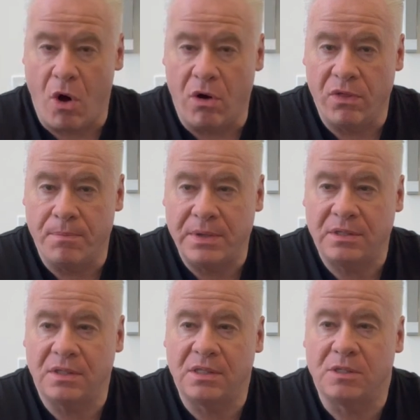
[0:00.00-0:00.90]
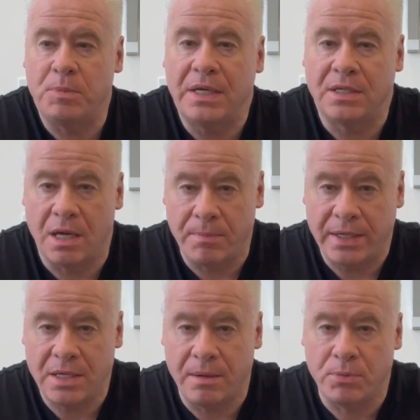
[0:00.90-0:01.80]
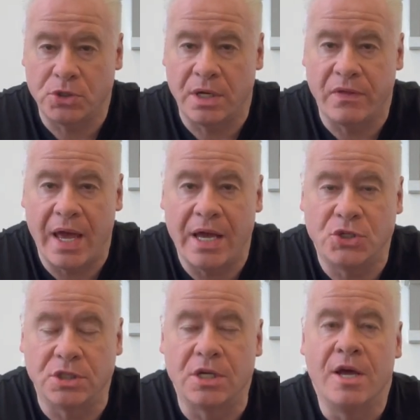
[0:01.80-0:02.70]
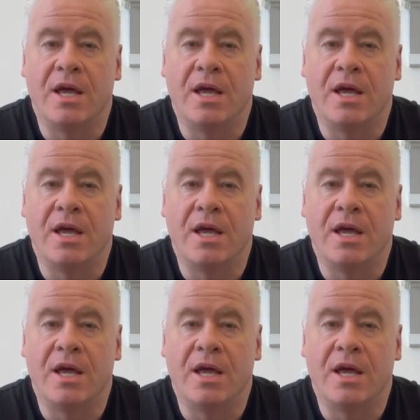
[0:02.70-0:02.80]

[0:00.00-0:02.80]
all the business is being done by 10% of the agents.